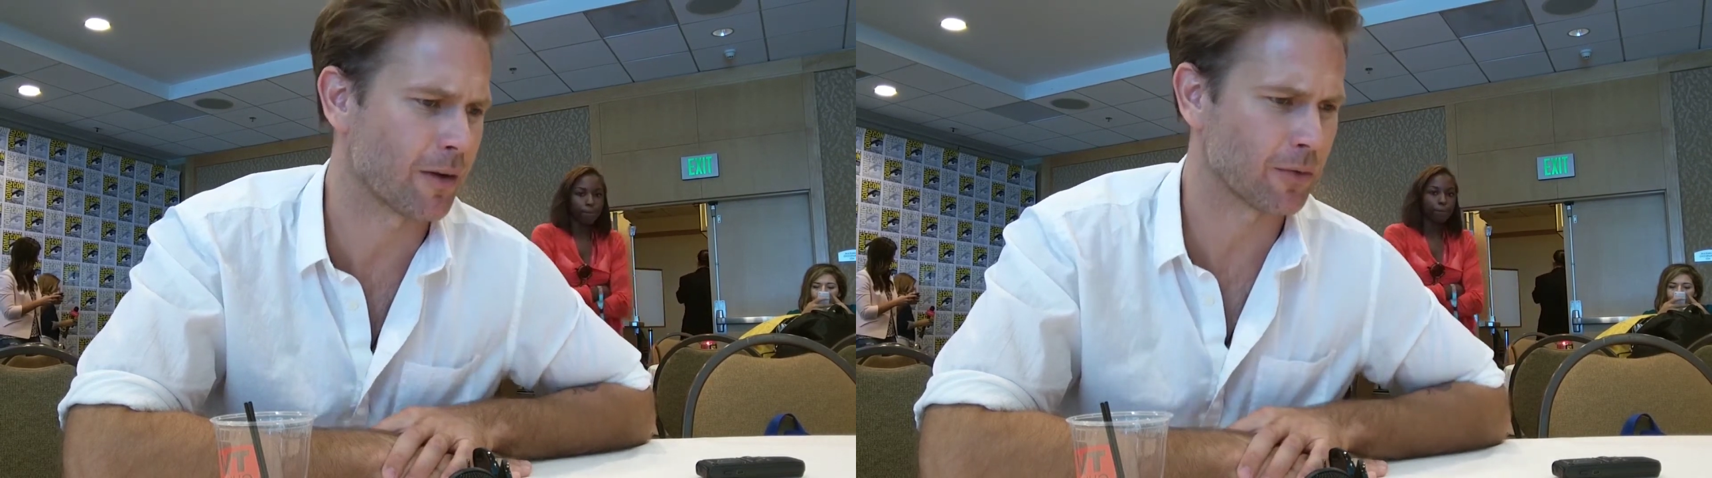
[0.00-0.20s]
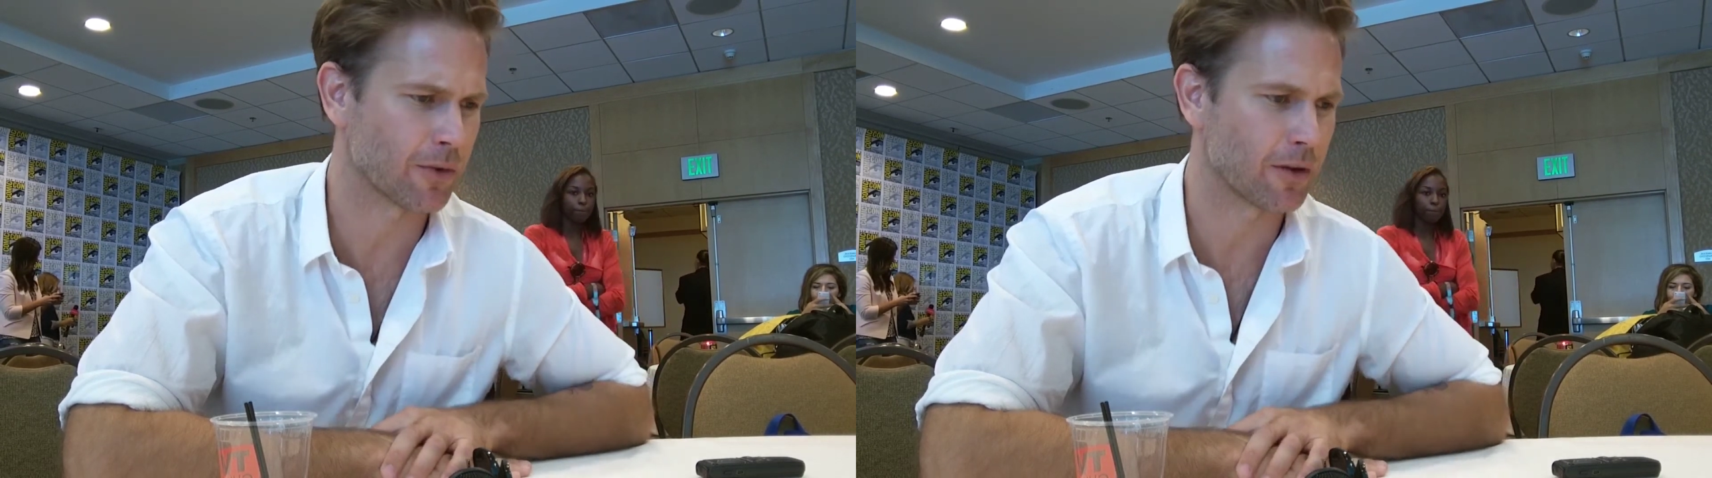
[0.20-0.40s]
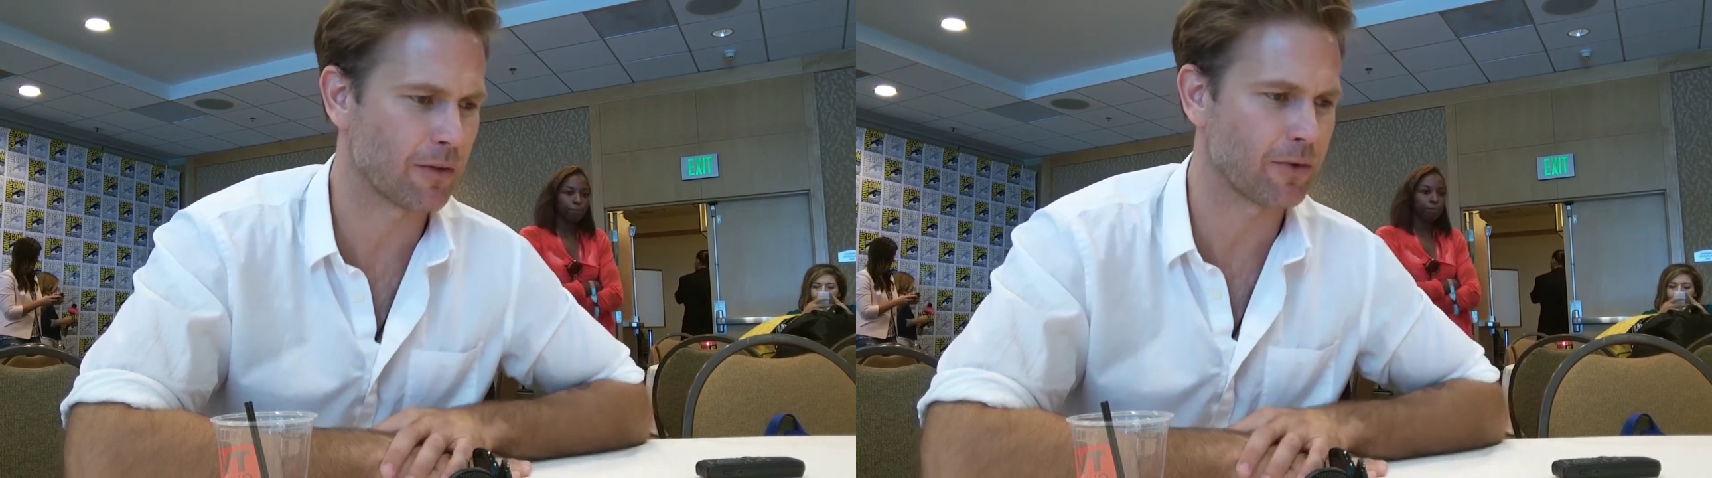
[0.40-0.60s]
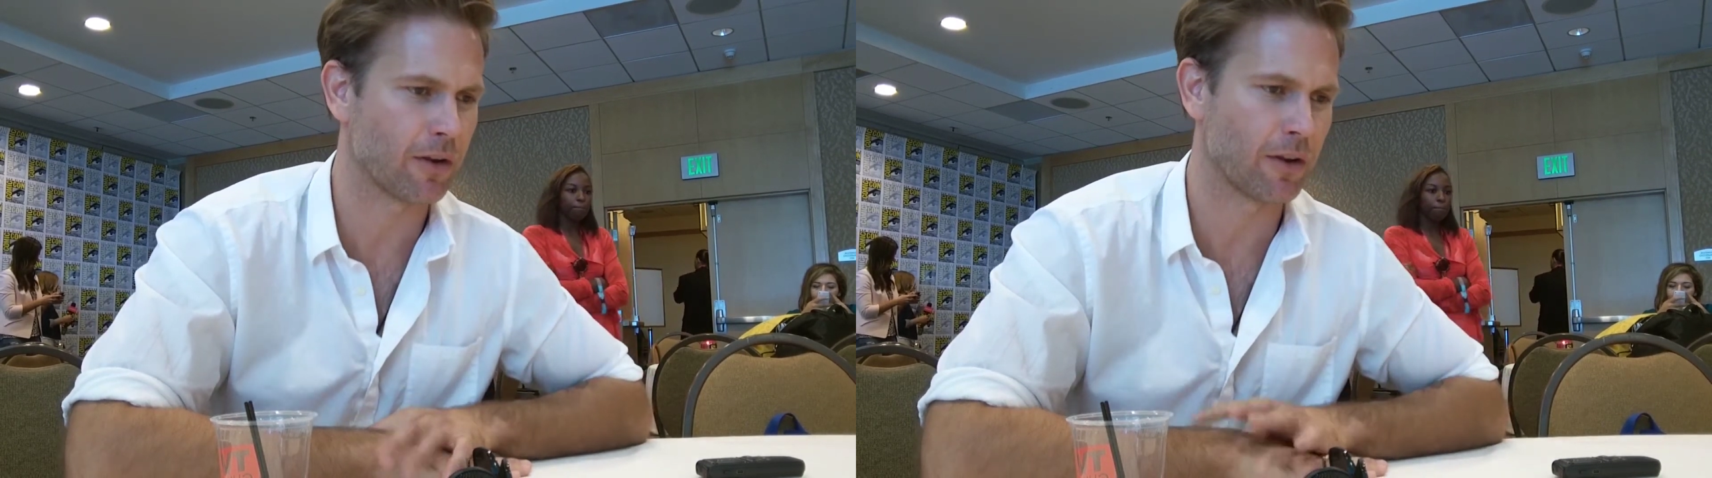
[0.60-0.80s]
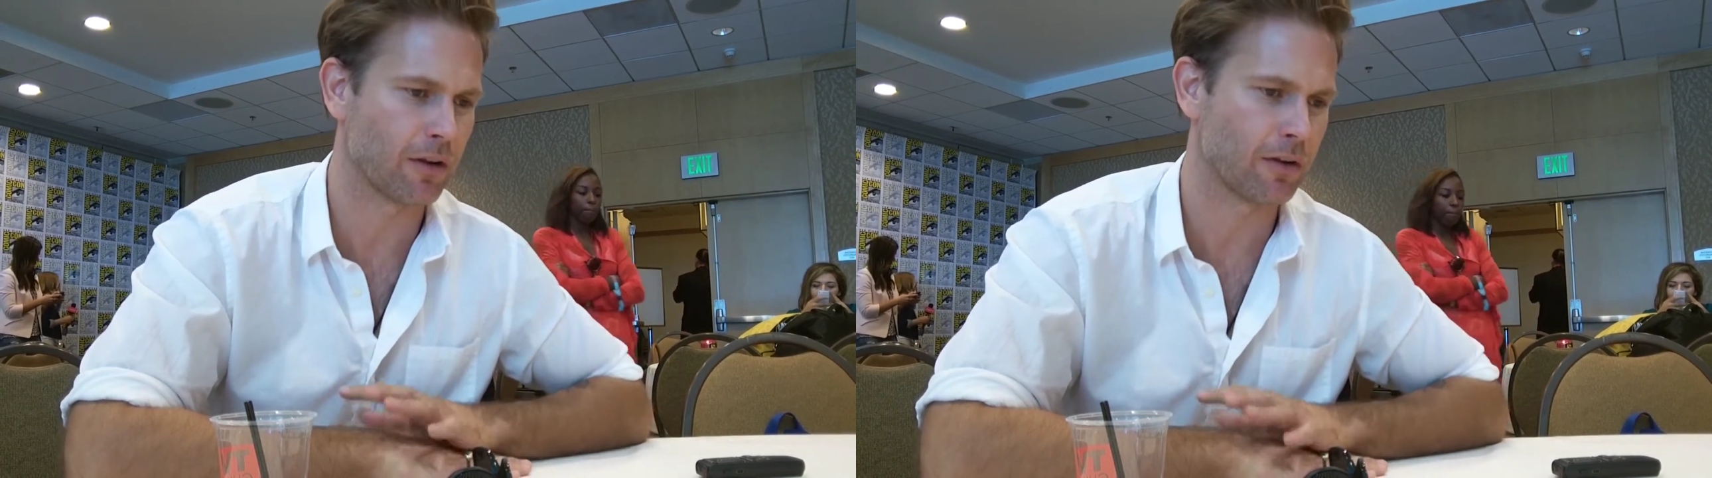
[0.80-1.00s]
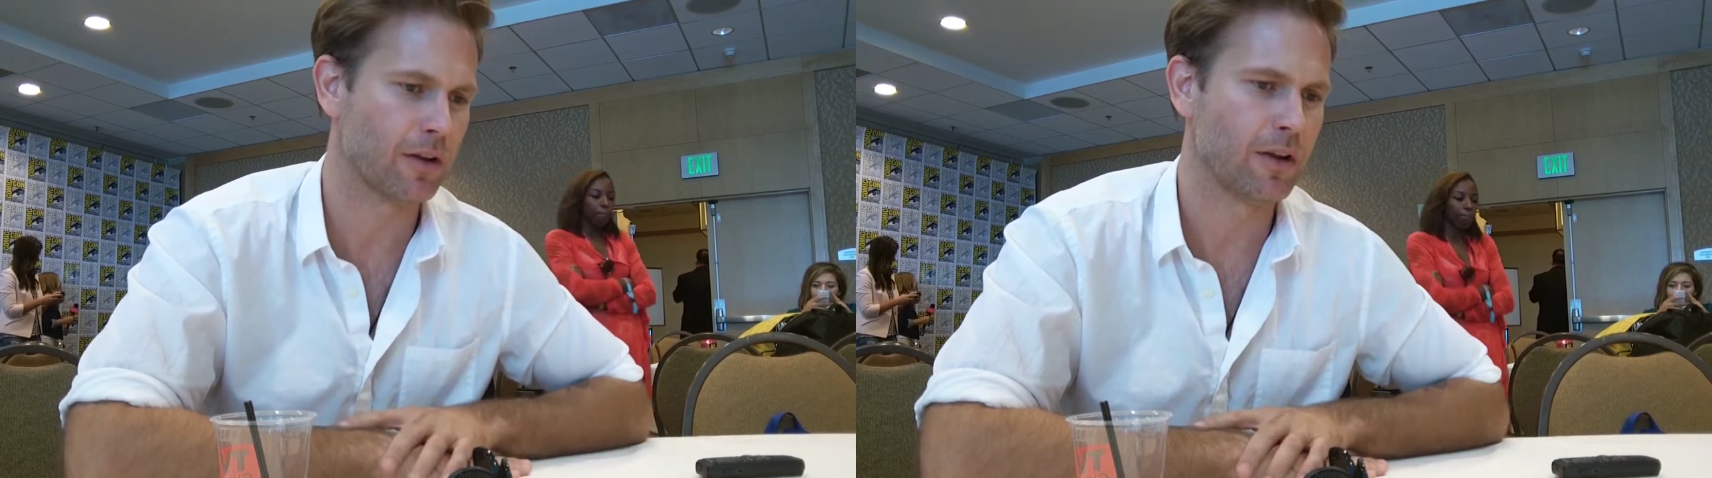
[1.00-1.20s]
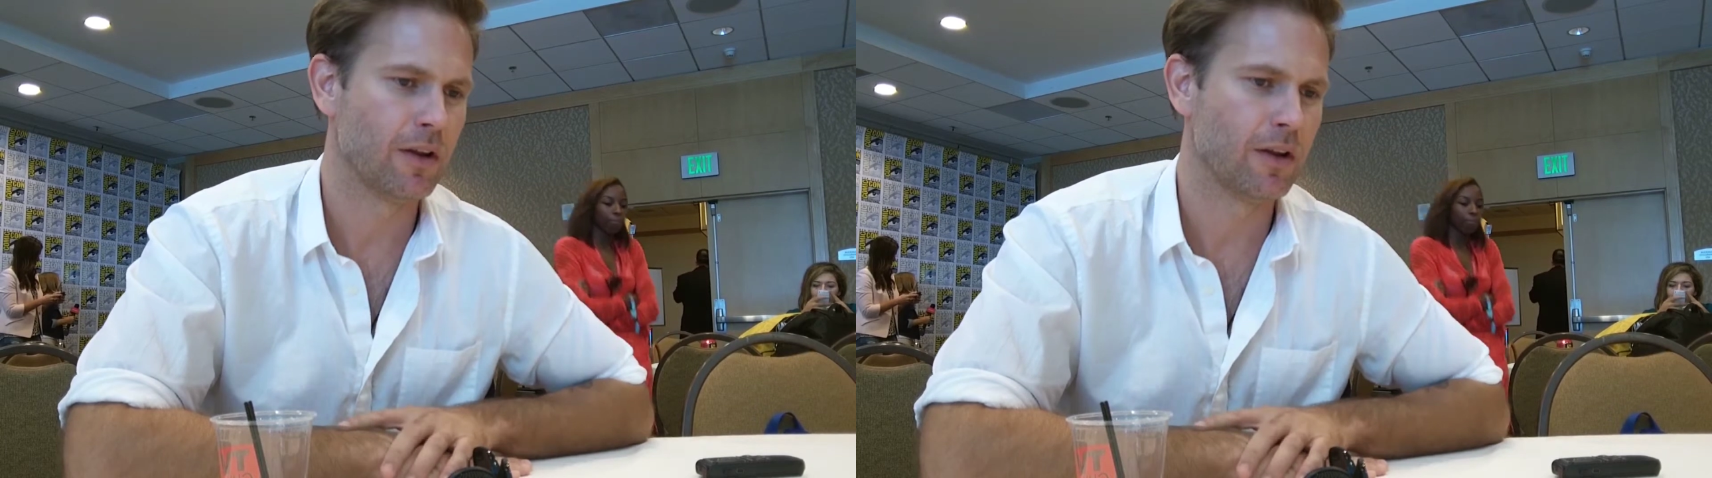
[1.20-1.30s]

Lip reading: I felt a little